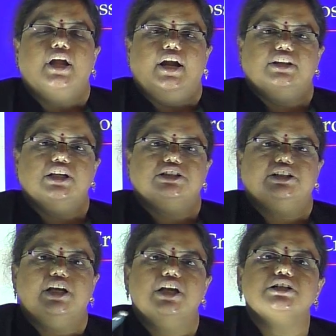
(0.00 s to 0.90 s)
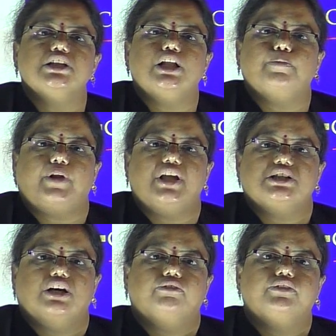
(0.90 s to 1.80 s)
At the change in the price
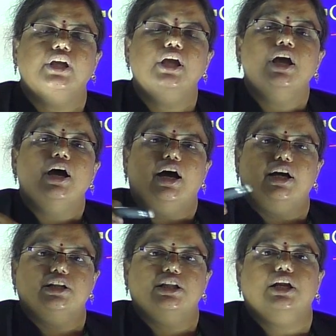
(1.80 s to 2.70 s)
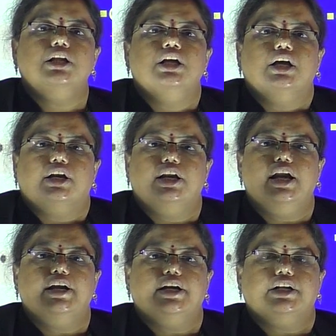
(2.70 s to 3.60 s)
of the another
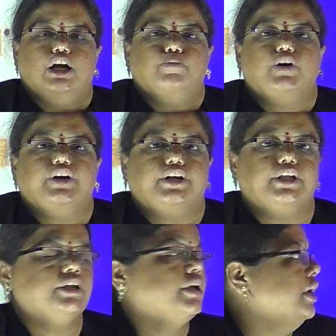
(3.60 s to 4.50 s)
related commodity.